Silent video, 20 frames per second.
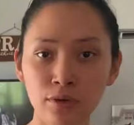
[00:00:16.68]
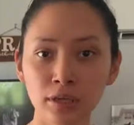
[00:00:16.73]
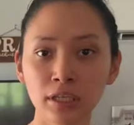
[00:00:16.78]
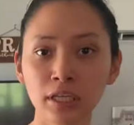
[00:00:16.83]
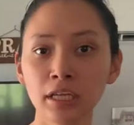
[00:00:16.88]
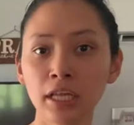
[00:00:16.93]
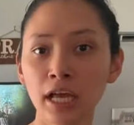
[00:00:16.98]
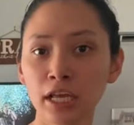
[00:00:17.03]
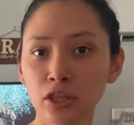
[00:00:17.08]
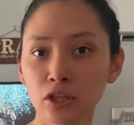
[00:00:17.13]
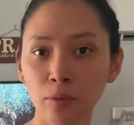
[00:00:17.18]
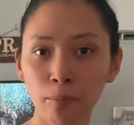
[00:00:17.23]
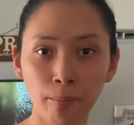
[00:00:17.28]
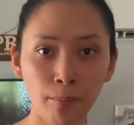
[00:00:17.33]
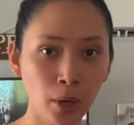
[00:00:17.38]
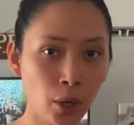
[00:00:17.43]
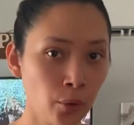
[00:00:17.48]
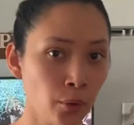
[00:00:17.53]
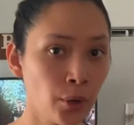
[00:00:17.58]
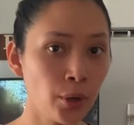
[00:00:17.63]
really like the
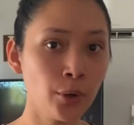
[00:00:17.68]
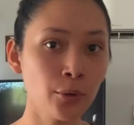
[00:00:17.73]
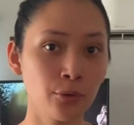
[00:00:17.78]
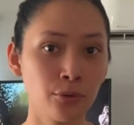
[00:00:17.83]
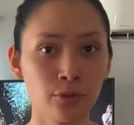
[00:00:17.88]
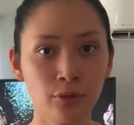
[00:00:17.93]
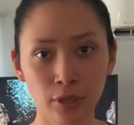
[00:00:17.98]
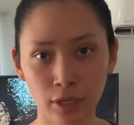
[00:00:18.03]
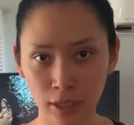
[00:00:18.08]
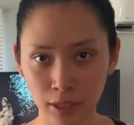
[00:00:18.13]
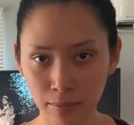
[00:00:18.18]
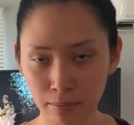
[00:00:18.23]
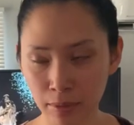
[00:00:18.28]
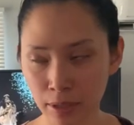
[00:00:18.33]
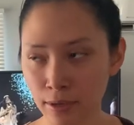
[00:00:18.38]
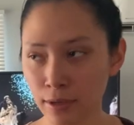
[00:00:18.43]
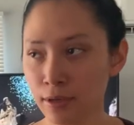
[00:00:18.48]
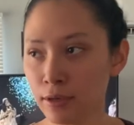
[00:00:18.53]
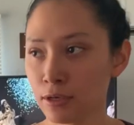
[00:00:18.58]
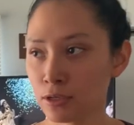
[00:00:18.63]
boho theme.
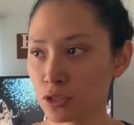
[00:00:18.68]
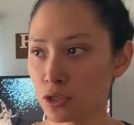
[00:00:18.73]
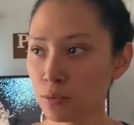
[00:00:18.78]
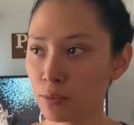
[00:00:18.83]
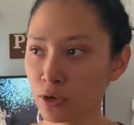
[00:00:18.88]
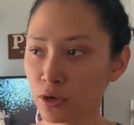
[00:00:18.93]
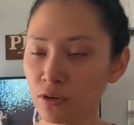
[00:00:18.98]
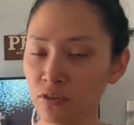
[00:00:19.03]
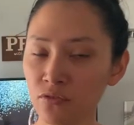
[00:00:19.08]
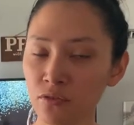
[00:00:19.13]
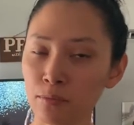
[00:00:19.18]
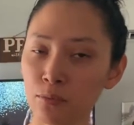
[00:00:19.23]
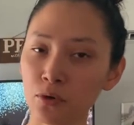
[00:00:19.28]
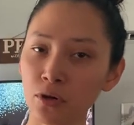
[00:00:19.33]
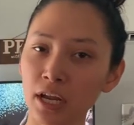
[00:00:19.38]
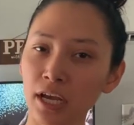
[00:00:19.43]
So we're going for more